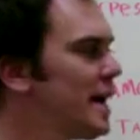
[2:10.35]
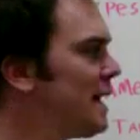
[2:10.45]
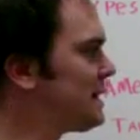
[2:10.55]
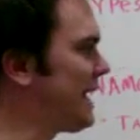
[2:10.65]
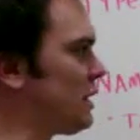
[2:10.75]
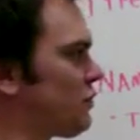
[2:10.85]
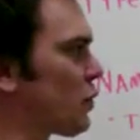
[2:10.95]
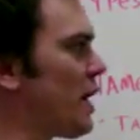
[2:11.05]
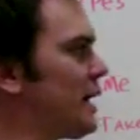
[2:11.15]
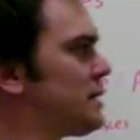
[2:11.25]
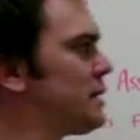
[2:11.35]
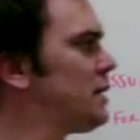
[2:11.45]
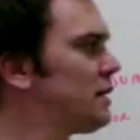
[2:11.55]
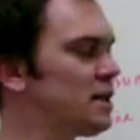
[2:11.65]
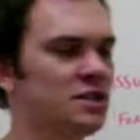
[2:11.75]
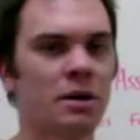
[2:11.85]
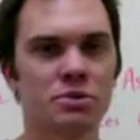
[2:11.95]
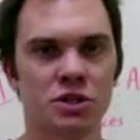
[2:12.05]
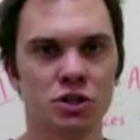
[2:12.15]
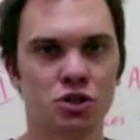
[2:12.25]
It takes for granted that the
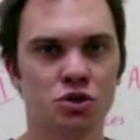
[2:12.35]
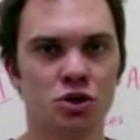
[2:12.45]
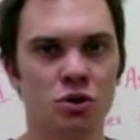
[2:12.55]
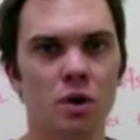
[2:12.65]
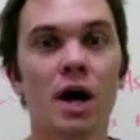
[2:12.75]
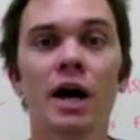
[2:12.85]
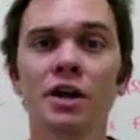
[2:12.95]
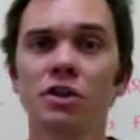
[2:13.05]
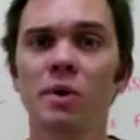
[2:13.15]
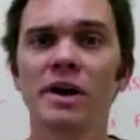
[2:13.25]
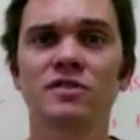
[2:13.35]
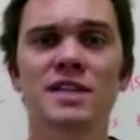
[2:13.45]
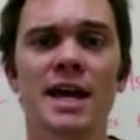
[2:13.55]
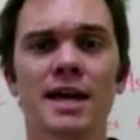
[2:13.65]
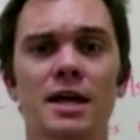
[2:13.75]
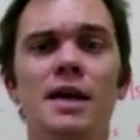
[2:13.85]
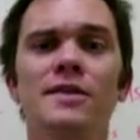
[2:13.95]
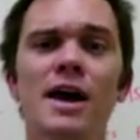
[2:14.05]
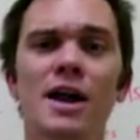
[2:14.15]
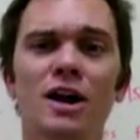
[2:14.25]
assumption is true. Another way of saying it,
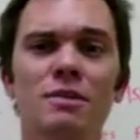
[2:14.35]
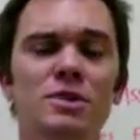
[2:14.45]
that argument